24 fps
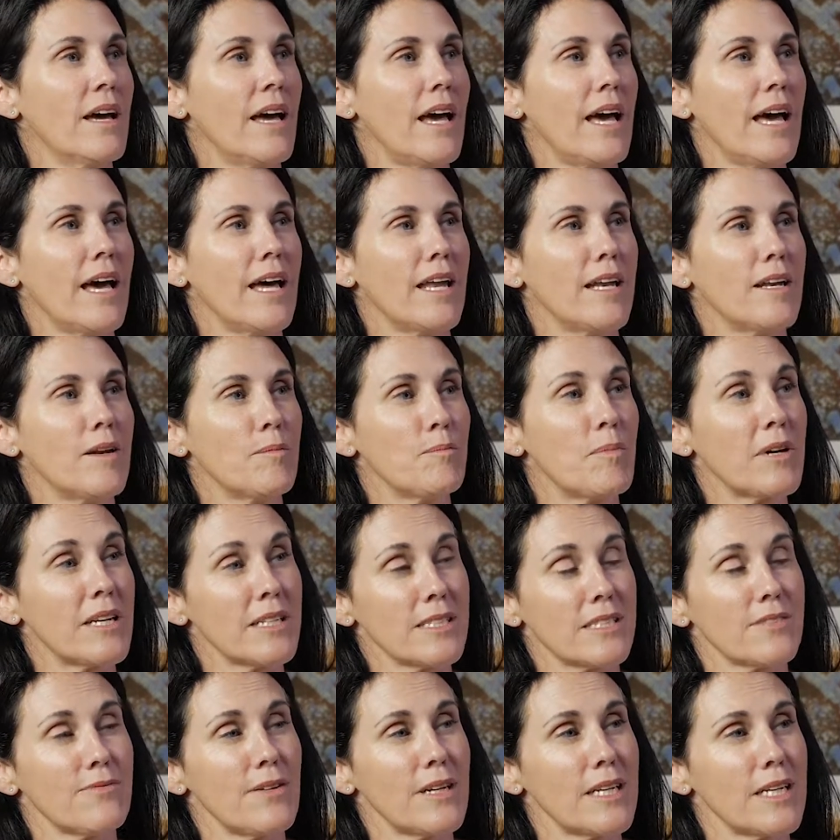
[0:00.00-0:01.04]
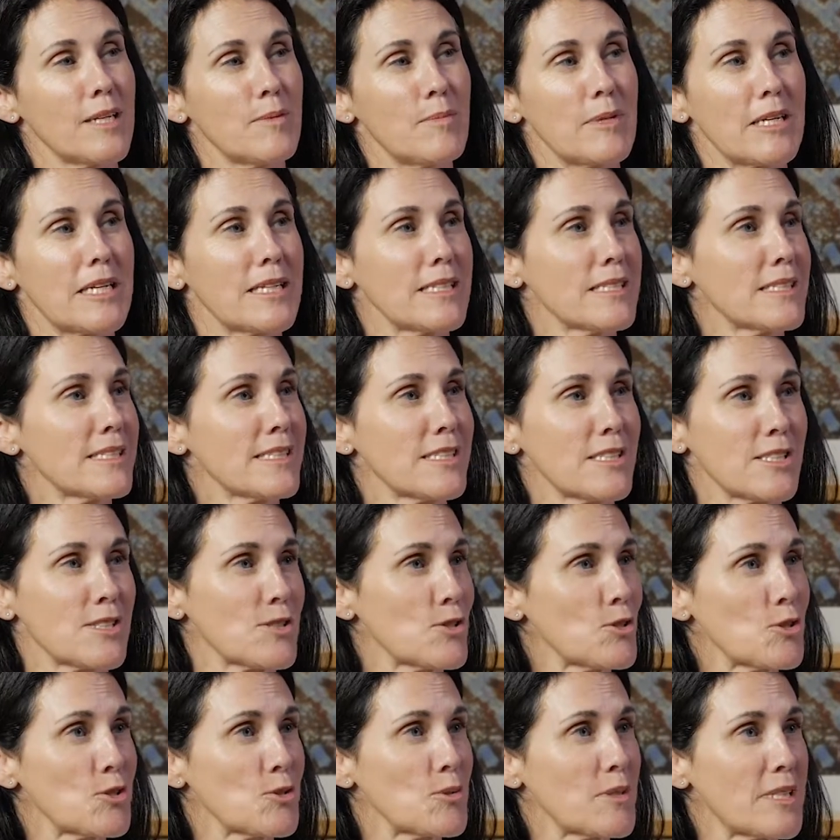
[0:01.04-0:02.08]
But it's funny because the
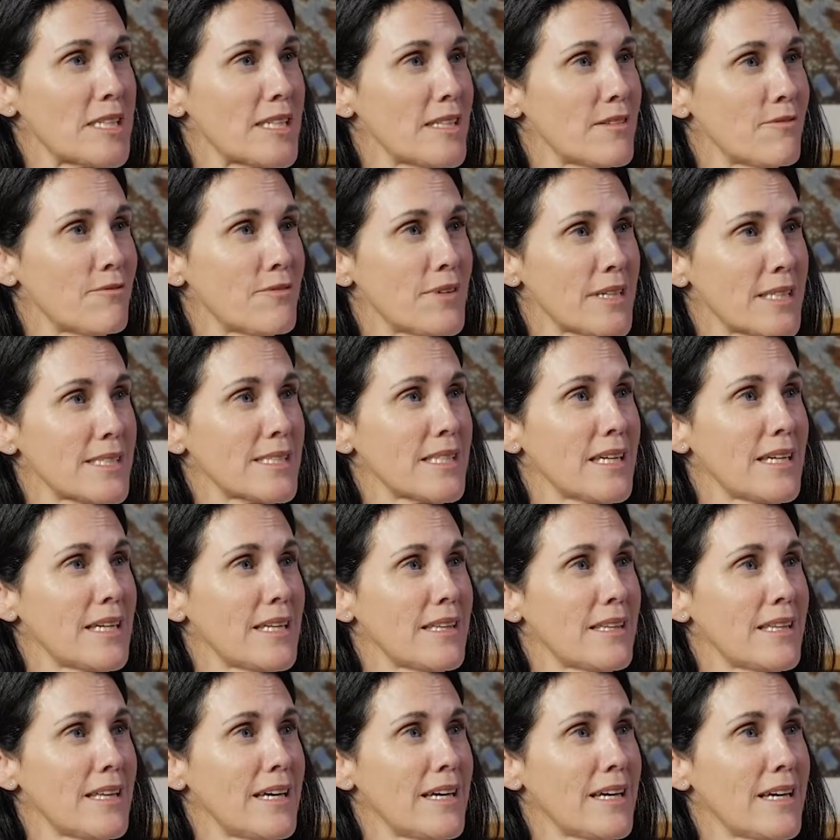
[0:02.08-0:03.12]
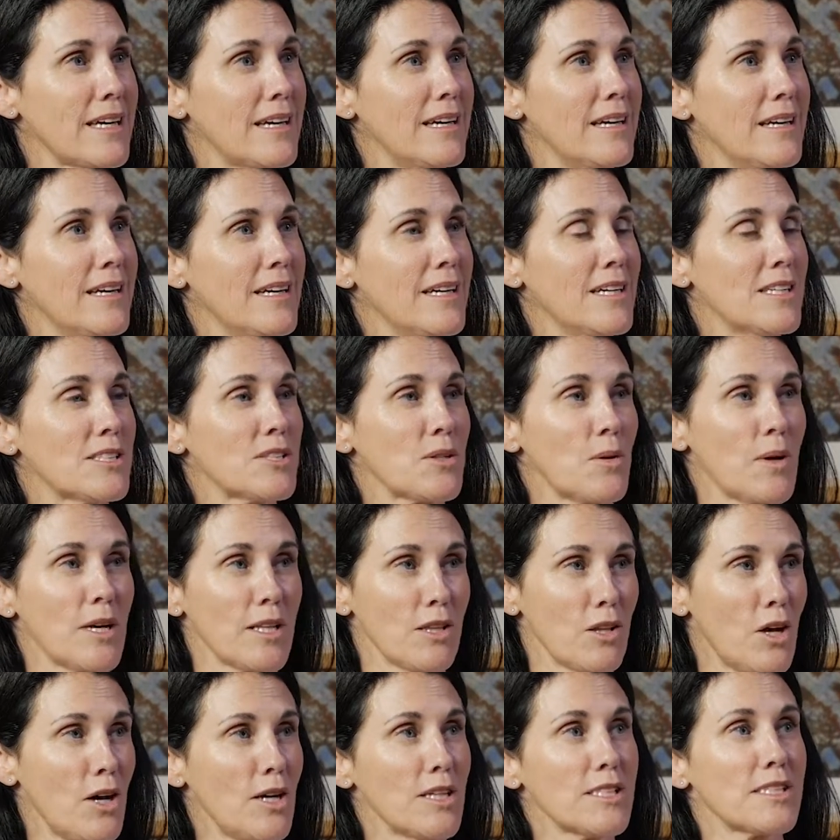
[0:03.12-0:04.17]
surgery didn't fix anything. So I
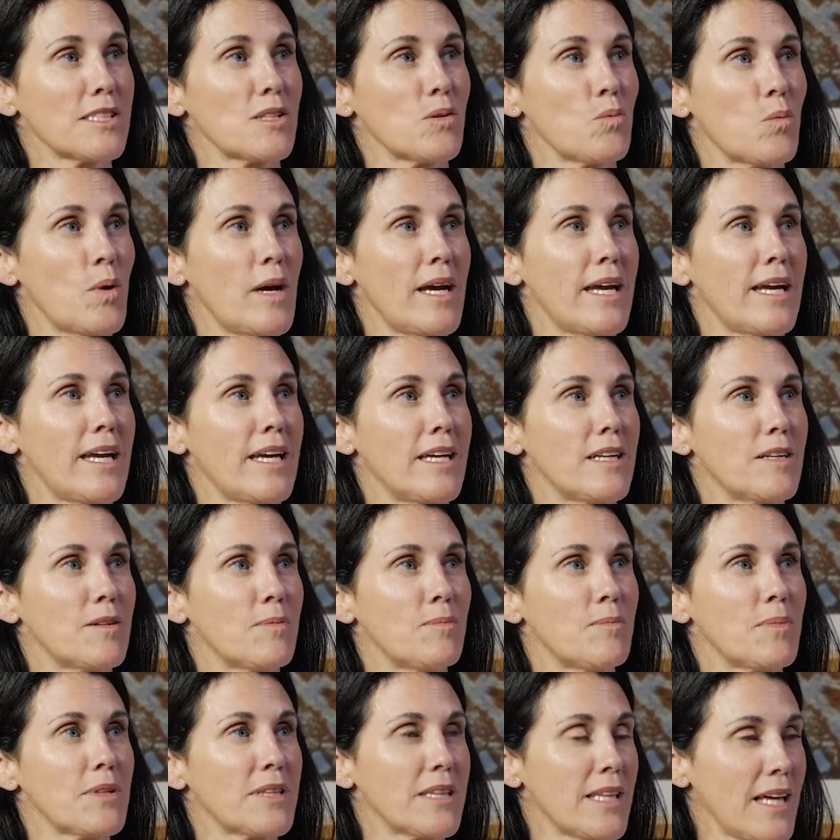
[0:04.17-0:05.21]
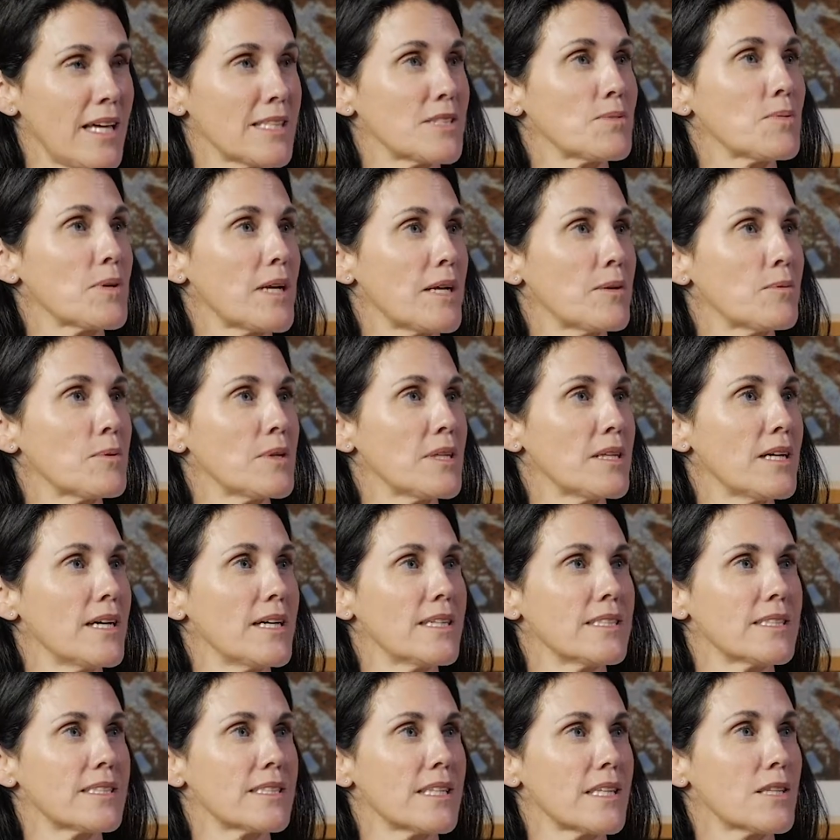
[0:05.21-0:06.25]
lost the weight, but that's when I
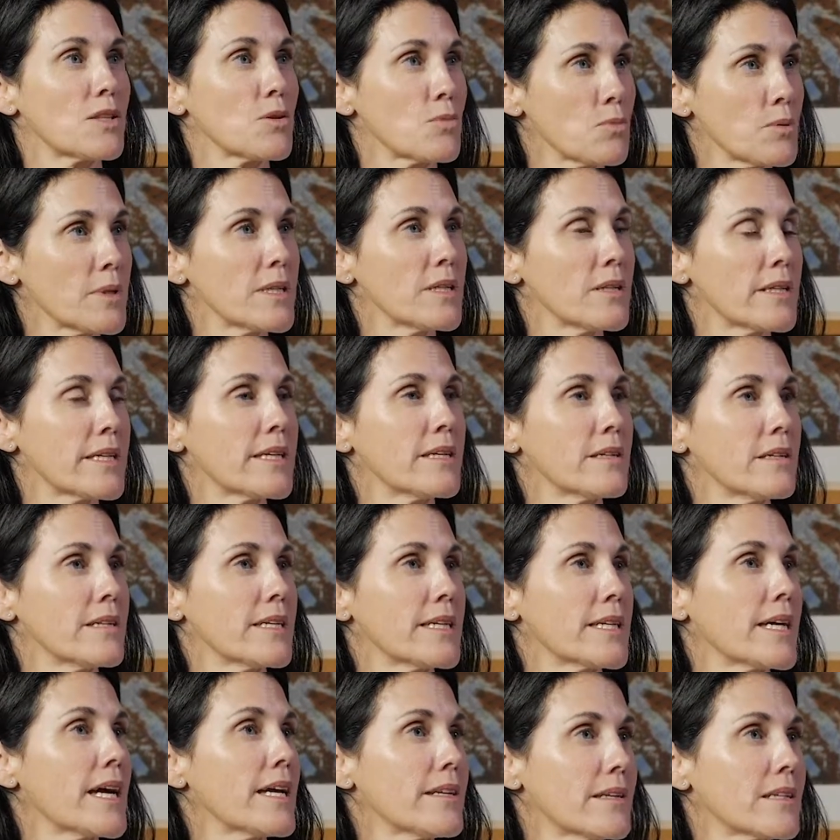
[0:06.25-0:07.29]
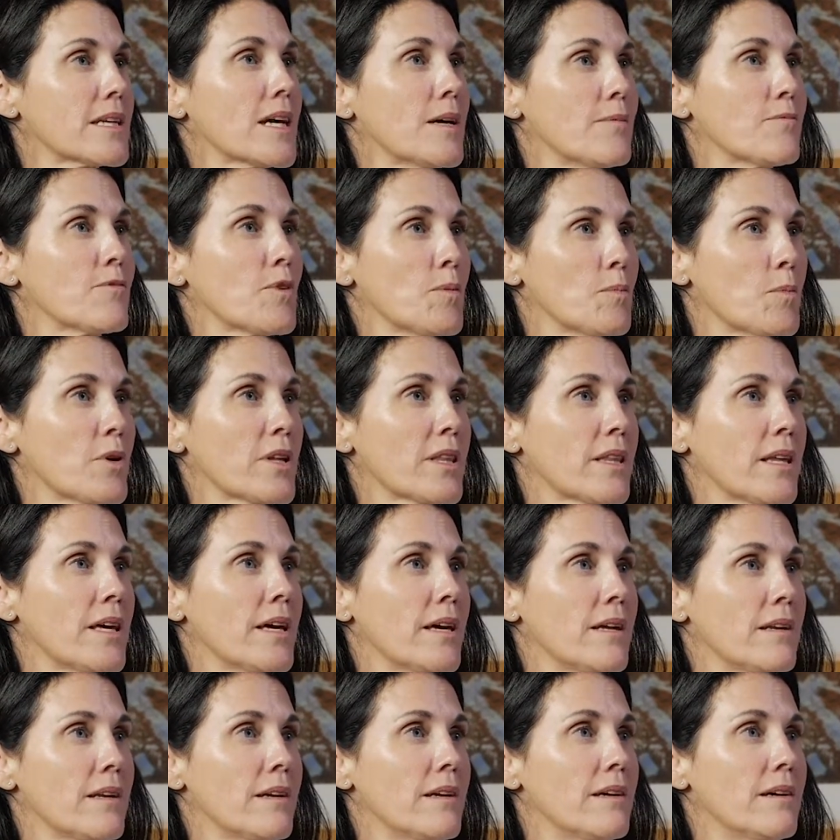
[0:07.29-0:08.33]
realized that the real healing had to come from
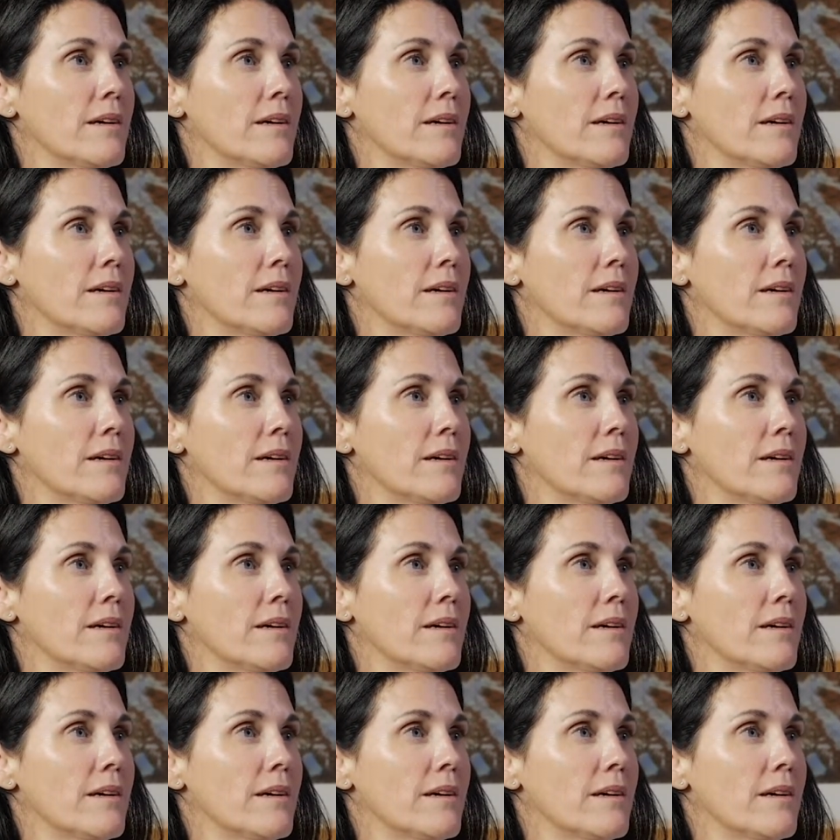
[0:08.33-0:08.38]
within.